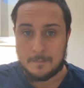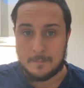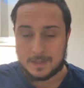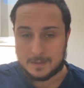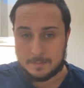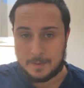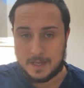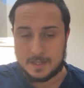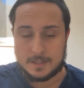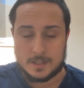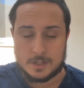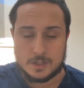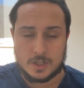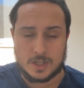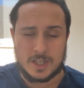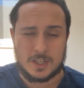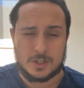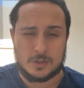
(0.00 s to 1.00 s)
But pay
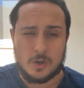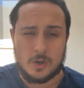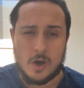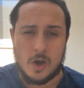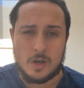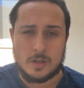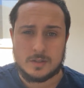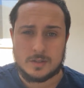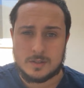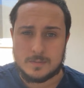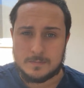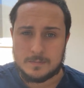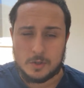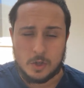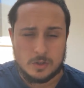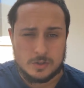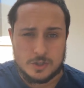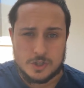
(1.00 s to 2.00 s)
attention here, don't
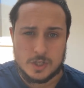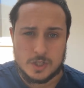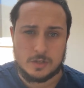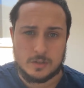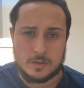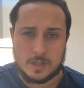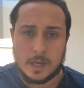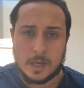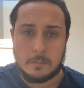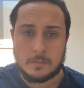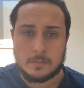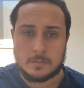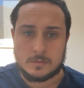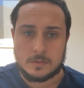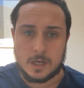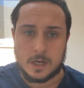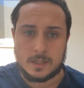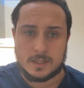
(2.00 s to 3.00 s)
shit on them,
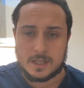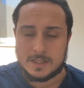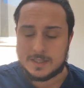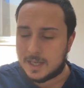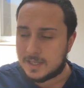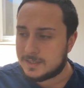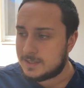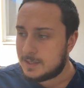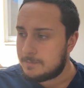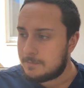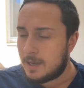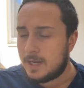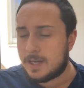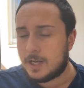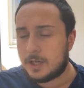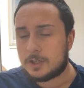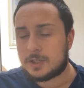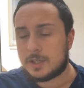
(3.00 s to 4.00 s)
right? I see
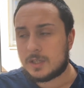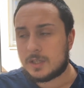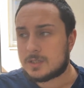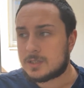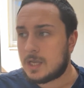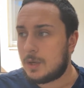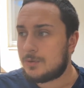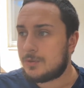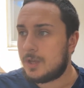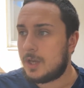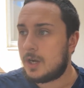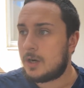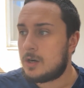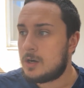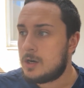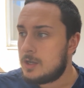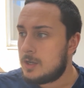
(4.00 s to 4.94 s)
many articles out there